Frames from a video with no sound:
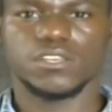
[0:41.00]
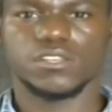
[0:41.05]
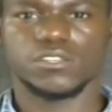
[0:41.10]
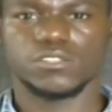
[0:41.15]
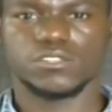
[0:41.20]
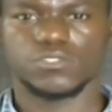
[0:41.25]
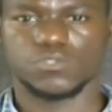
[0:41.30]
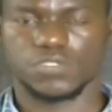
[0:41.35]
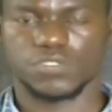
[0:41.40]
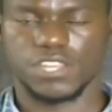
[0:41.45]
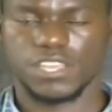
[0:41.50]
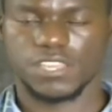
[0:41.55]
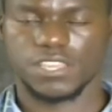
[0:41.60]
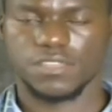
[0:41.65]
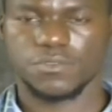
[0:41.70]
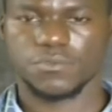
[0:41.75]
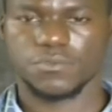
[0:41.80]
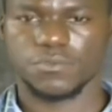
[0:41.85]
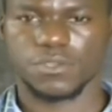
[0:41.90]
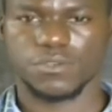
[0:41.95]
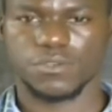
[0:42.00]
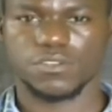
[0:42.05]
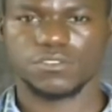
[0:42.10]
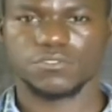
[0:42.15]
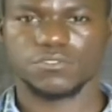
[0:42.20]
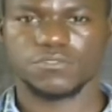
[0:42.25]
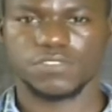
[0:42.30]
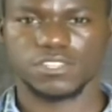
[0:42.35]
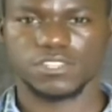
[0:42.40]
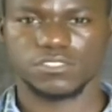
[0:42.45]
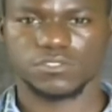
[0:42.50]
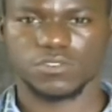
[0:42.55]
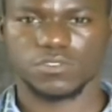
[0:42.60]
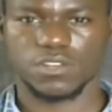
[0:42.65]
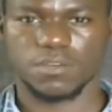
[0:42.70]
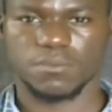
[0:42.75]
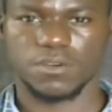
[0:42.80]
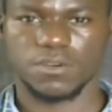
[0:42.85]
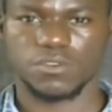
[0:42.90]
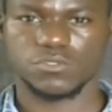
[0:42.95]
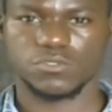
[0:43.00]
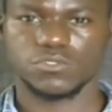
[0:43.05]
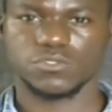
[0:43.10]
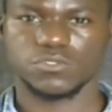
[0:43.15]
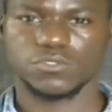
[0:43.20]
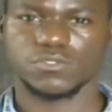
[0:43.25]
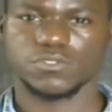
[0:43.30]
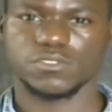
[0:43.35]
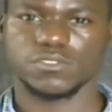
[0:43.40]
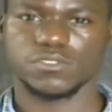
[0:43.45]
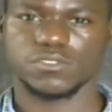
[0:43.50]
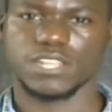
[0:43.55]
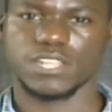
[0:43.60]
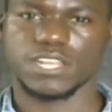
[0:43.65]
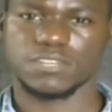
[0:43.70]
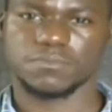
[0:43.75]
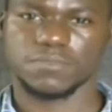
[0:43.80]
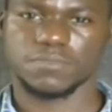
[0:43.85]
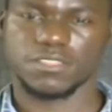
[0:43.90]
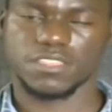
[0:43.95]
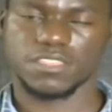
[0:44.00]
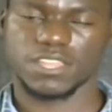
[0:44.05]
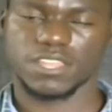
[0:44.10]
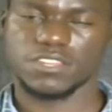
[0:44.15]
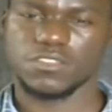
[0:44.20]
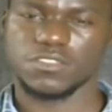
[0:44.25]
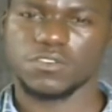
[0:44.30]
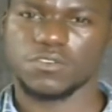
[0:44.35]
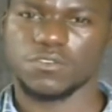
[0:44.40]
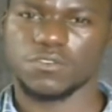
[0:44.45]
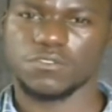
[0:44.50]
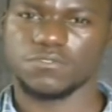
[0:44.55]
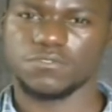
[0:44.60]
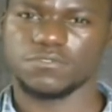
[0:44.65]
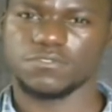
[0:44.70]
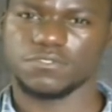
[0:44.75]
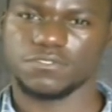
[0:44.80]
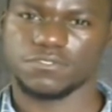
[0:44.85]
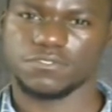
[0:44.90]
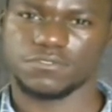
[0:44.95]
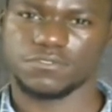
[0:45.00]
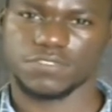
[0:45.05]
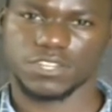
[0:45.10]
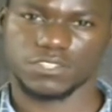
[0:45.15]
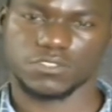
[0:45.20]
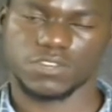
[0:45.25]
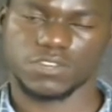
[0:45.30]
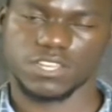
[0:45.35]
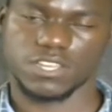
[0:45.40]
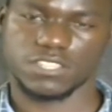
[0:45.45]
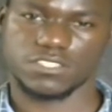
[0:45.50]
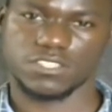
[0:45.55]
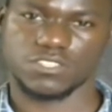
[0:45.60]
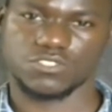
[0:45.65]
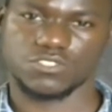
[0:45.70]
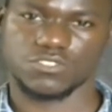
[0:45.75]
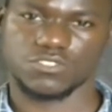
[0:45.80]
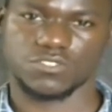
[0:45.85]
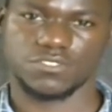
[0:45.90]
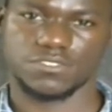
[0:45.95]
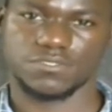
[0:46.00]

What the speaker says: Today we are going to first talk about that method of factorization.